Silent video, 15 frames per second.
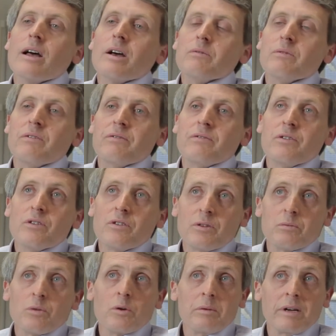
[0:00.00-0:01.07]
We've
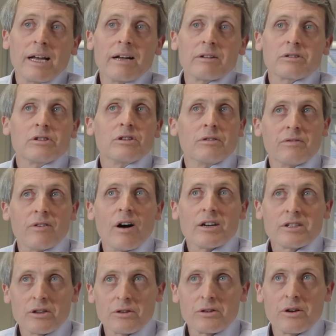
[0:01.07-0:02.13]
furthermore been able to
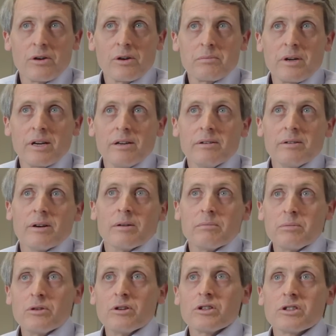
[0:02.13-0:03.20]
devise a therapy, a
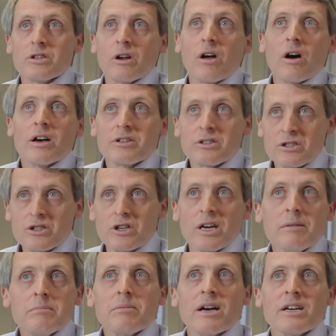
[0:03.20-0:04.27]
personalised
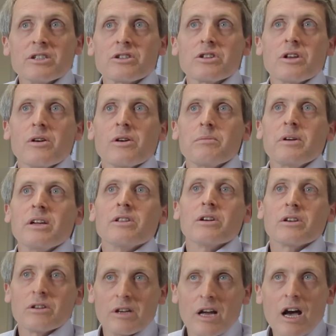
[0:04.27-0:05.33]
gene-based therapy
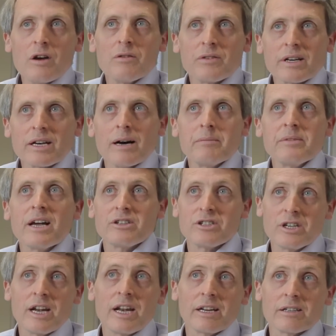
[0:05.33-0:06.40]
that could overcome that
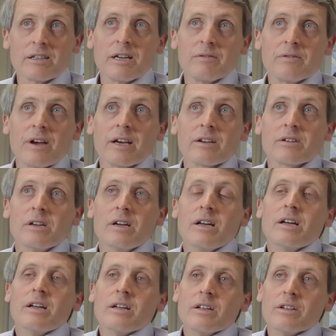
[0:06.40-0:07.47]
genetic defect.
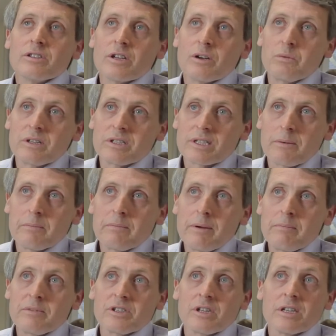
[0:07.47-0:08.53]
And so where some
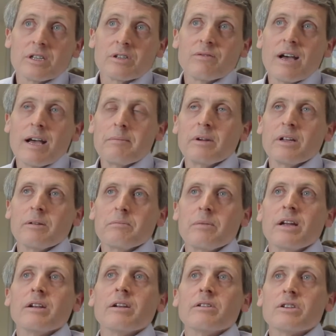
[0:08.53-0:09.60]
members of this family have
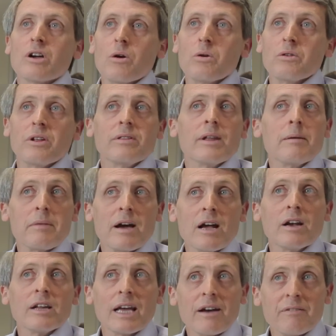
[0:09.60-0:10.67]
been told that they may
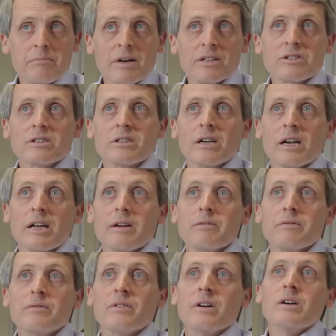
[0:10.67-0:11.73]
only have months to
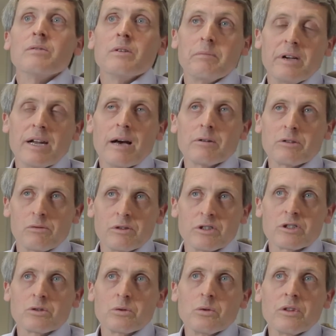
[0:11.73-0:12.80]
live, we've been able to
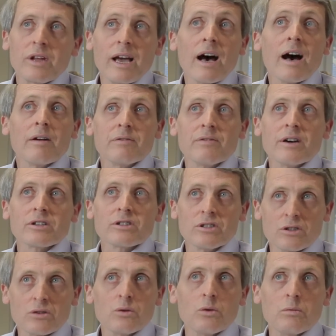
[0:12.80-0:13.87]
restore their heart
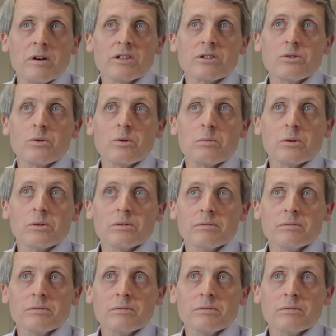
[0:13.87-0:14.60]
function to almost normal.